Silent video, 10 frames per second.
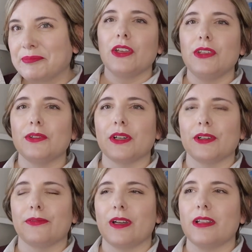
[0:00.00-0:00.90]
You are
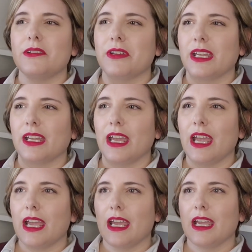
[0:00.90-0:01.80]
following
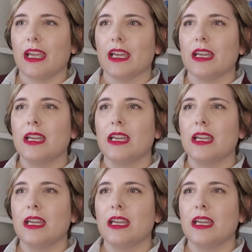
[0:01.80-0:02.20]
a